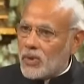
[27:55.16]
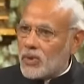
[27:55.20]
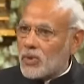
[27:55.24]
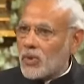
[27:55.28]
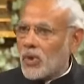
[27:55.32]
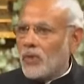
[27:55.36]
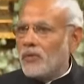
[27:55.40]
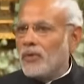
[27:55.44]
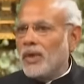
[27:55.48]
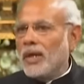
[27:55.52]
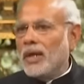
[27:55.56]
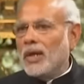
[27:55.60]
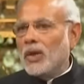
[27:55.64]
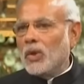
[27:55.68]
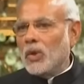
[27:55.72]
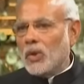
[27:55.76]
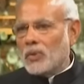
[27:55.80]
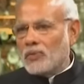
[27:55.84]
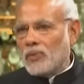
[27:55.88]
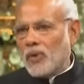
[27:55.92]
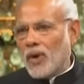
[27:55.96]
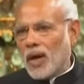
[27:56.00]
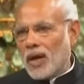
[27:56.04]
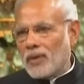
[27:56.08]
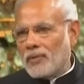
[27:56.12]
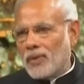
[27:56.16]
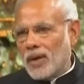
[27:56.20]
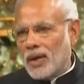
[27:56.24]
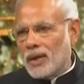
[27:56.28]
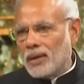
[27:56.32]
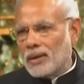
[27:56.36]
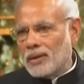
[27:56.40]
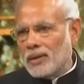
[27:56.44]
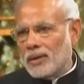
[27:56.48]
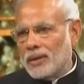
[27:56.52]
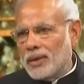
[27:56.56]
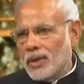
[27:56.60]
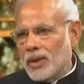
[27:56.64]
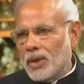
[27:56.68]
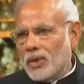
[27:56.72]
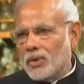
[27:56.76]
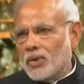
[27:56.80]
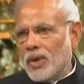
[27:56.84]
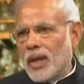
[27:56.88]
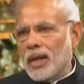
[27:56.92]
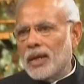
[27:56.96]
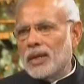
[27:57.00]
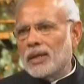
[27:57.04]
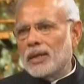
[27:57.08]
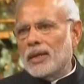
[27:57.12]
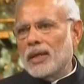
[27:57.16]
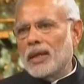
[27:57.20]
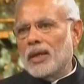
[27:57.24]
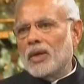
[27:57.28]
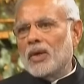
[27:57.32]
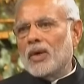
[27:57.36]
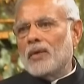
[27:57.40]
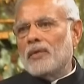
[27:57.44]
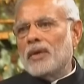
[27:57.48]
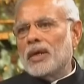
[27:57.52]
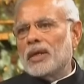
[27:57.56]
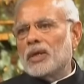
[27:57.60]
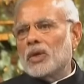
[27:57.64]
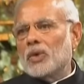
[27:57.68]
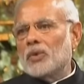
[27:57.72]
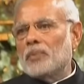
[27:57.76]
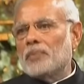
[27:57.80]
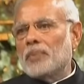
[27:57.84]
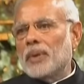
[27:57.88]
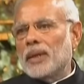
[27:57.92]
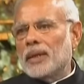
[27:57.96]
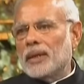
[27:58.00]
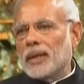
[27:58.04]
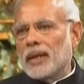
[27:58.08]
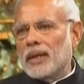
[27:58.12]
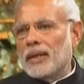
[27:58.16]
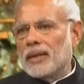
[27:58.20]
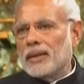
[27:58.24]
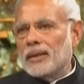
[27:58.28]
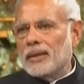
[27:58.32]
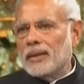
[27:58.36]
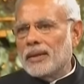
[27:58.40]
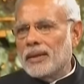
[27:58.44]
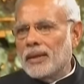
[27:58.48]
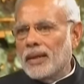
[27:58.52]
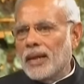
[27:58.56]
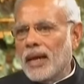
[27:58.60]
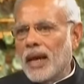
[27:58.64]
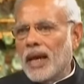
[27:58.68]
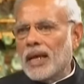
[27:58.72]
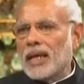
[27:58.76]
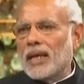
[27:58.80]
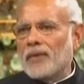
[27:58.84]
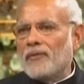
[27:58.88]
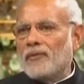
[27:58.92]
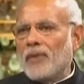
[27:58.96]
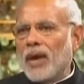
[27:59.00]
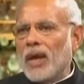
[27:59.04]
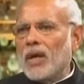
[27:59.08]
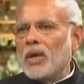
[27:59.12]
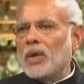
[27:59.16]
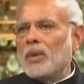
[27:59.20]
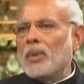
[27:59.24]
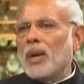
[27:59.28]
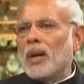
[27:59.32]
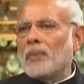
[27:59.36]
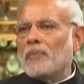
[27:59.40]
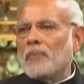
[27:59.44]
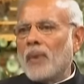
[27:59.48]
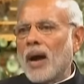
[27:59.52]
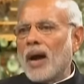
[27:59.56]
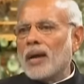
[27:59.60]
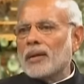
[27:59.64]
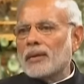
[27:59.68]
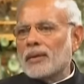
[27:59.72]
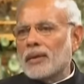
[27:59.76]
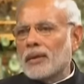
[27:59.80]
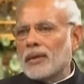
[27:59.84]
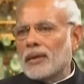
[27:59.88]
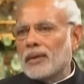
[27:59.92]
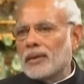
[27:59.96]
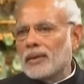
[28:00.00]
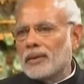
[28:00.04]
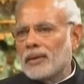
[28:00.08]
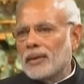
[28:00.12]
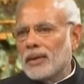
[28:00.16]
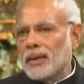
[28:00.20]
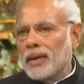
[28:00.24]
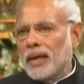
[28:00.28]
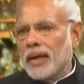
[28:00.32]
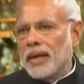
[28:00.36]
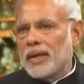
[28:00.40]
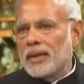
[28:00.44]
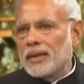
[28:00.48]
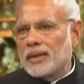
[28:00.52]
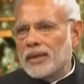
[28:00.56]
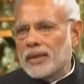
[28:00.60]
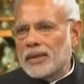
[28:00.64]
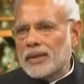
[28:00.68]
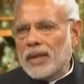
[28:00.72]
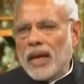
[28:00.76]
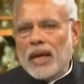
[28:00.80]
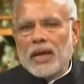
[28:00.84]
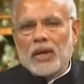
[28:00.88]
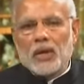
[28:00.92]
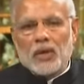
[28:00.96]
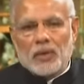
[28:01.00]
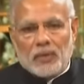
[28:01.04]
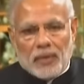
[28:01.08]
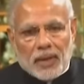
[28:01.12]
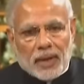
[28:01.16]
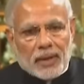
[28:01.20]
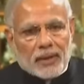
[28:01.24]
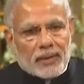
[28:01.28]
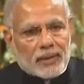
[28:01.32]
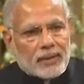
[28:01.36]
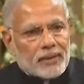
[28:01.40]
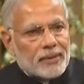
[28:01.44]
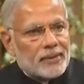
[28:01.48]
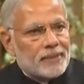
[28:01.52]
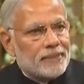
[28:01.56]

So we look forward to an innovative Britain as a valuable partner in this endeavor.